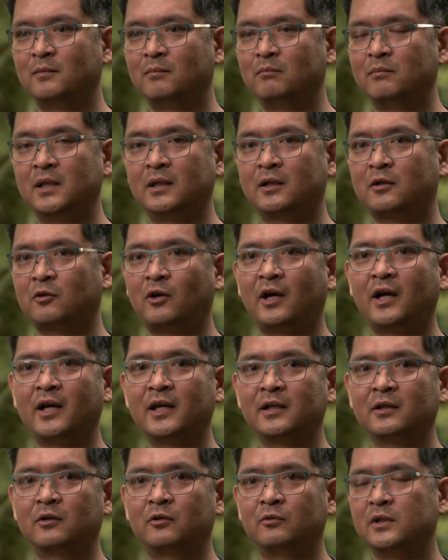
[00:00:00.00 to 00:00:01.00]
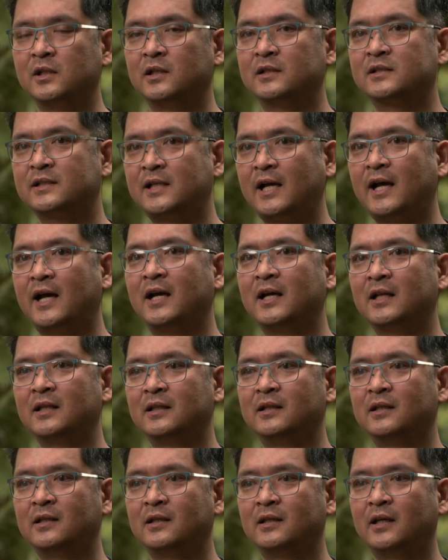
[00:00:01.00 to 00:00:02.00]
be crying or really sad,
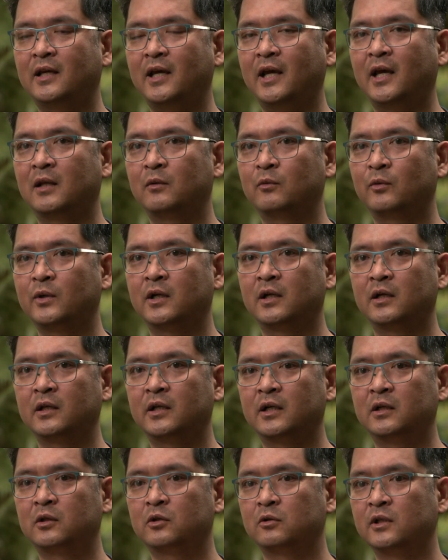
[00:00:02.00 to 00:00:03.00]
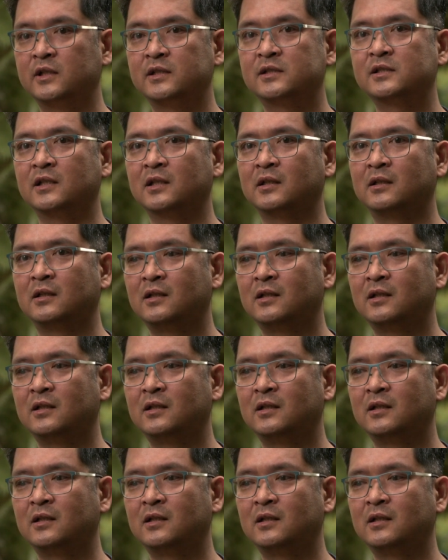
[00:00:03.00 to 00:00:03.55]
and we are there to listen.